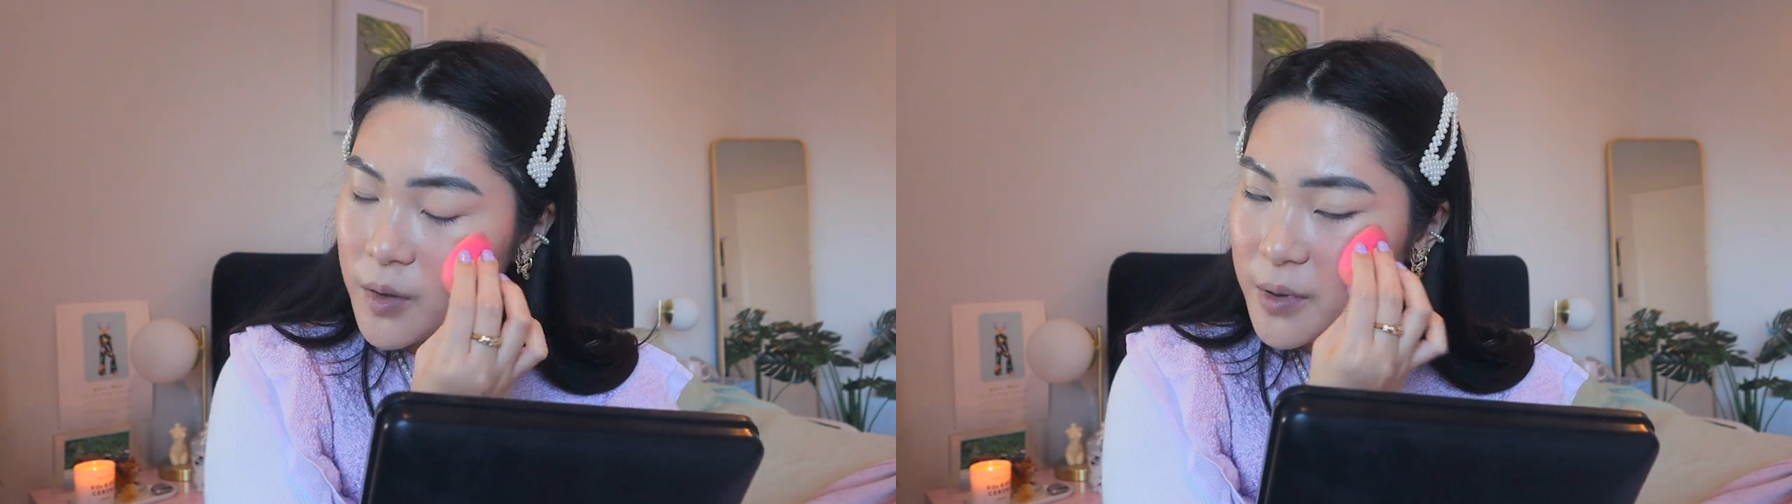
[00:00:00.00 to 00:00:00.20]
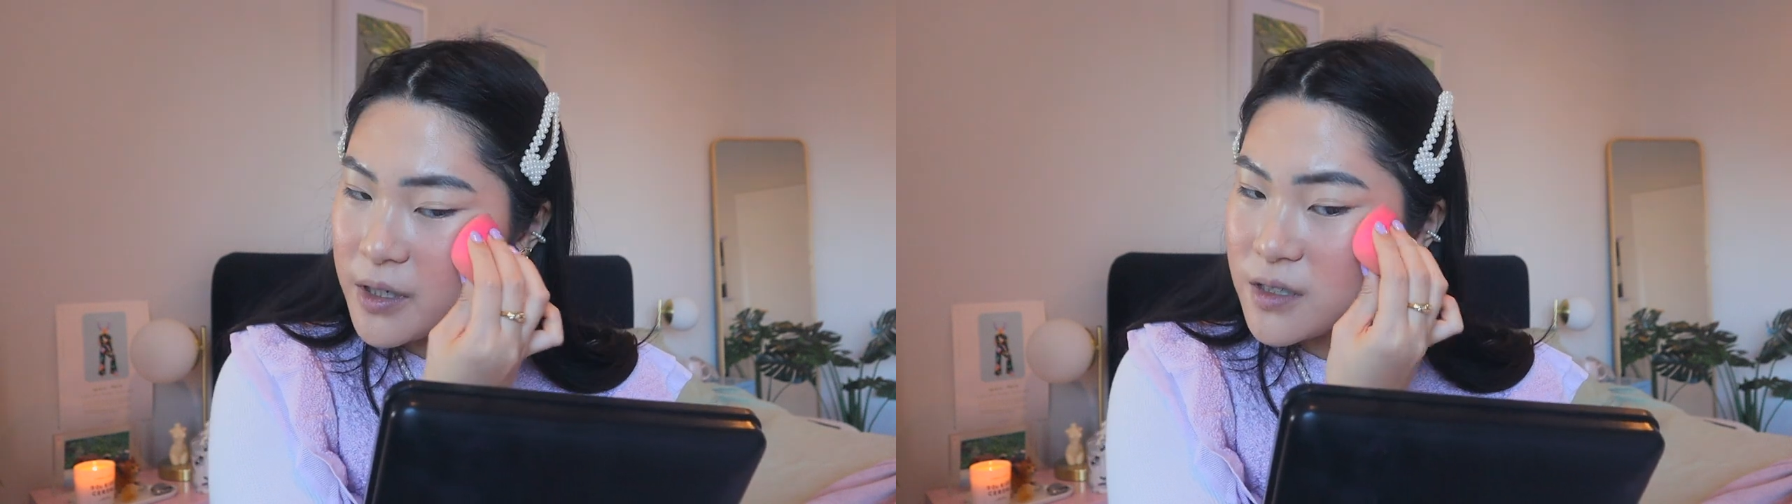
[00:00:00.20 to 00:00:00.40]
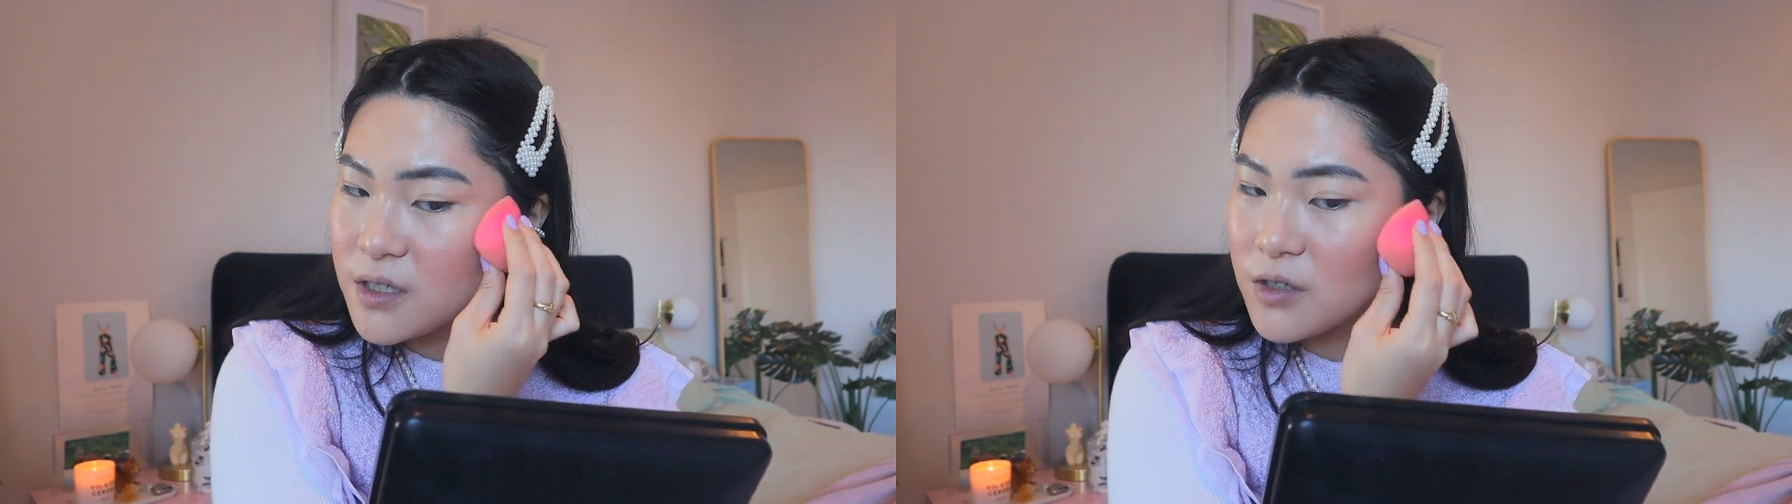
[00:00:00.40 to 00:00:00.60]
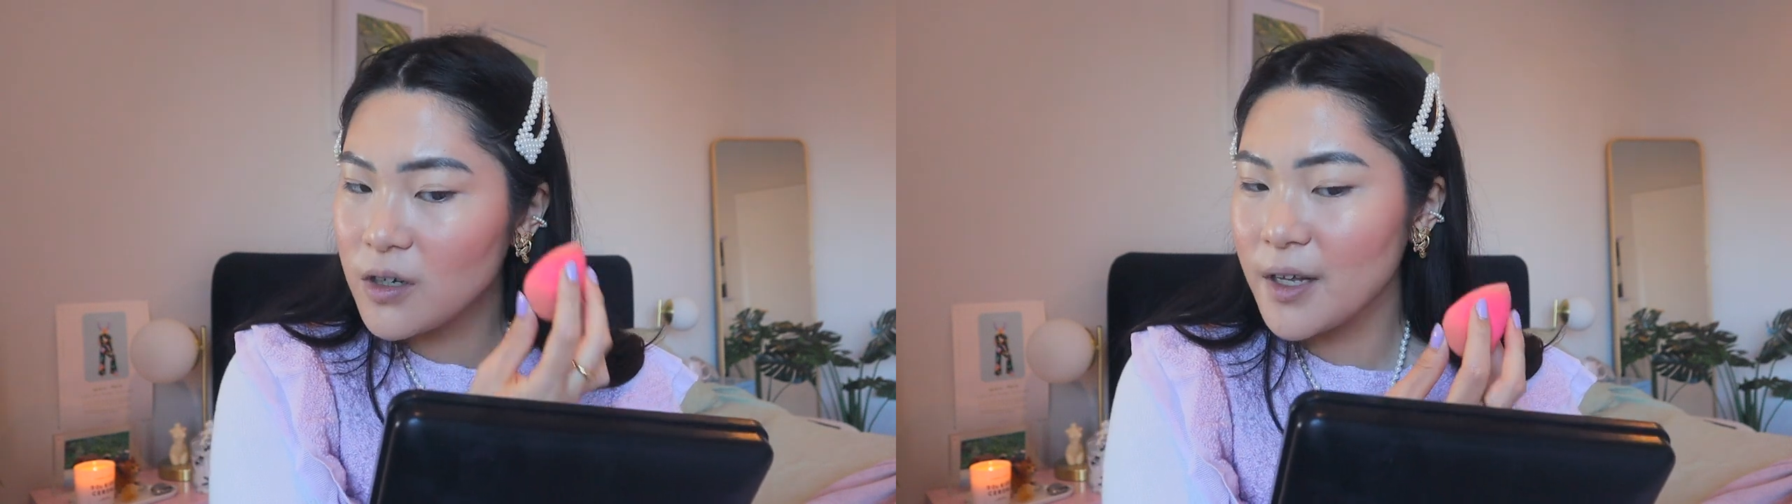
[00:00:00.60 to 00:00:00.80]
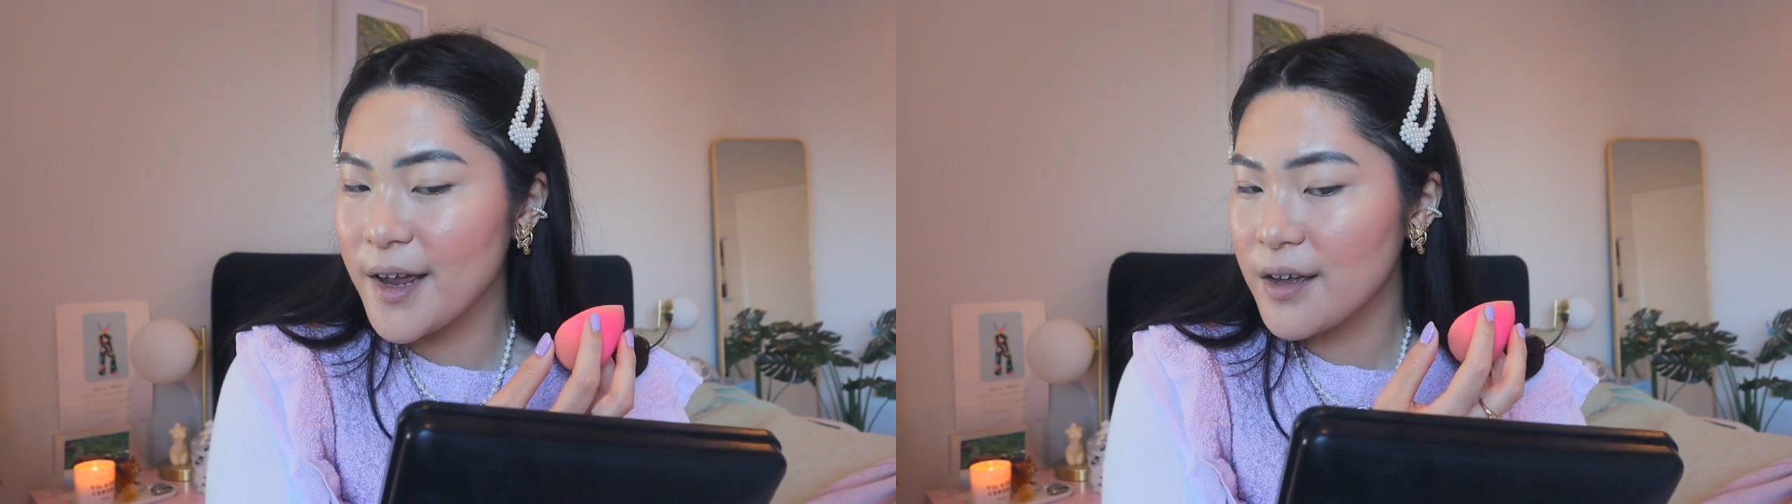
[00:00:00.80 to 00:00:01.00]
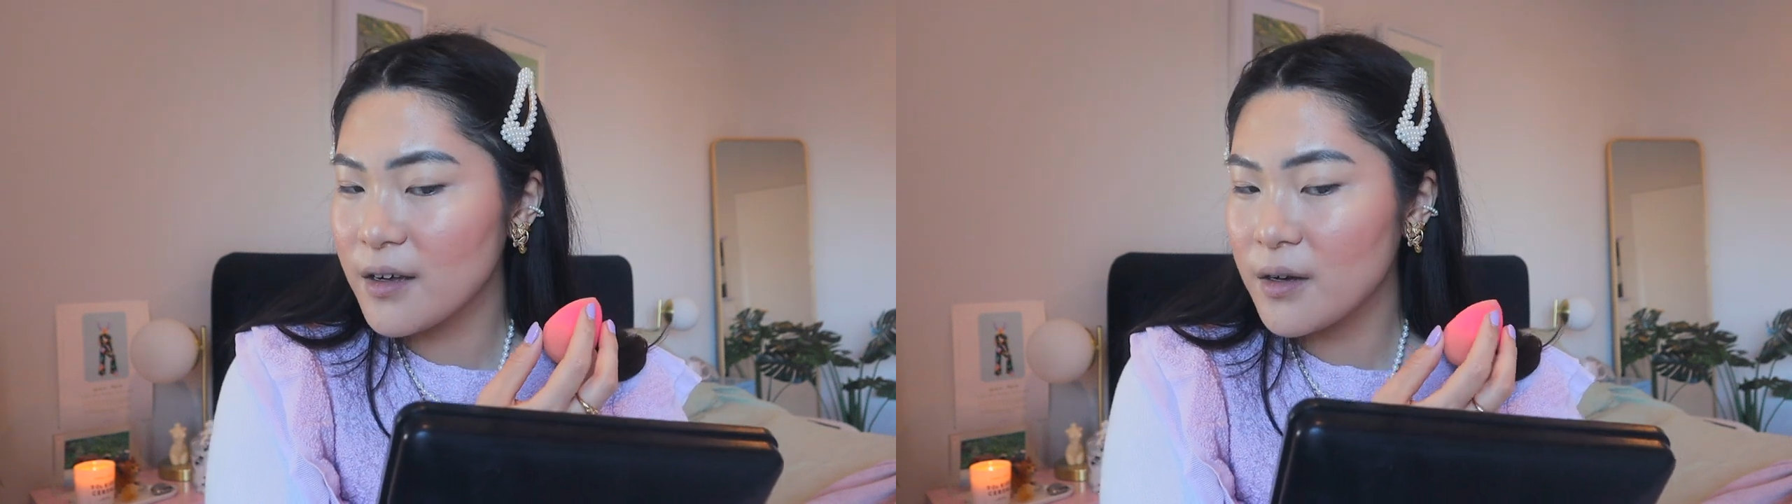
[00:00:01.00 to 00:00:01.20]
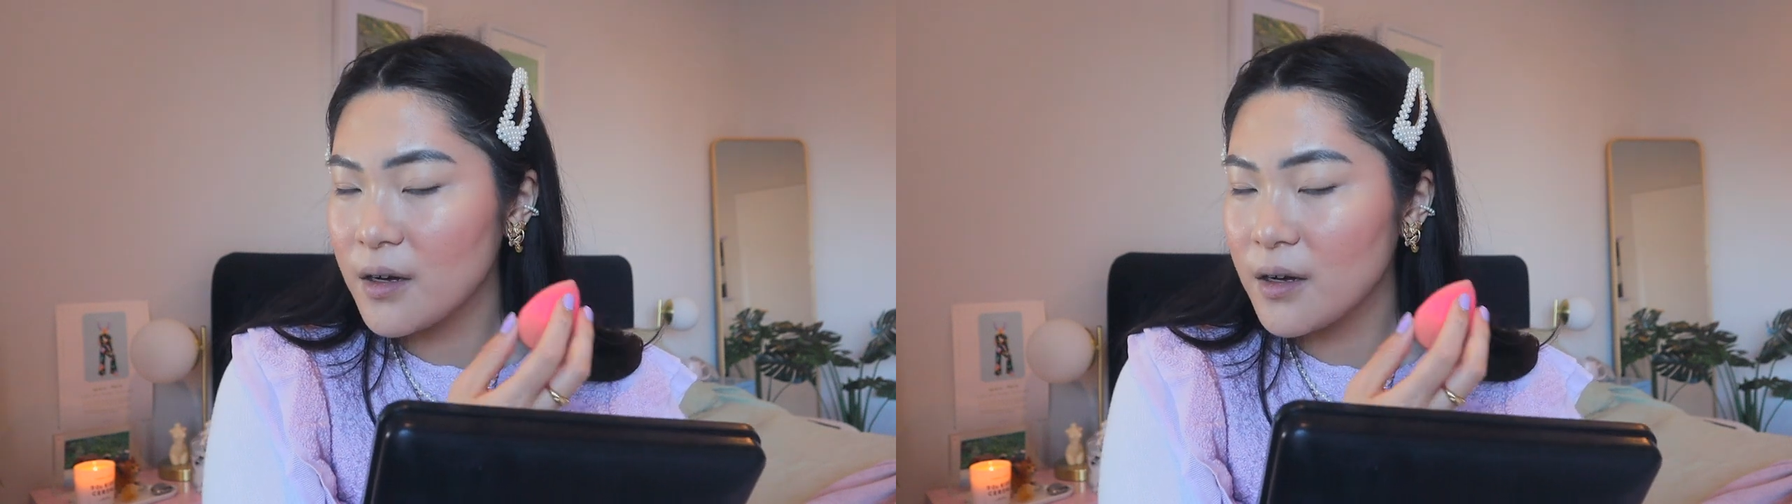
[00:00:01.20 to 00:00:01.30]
But because it's not like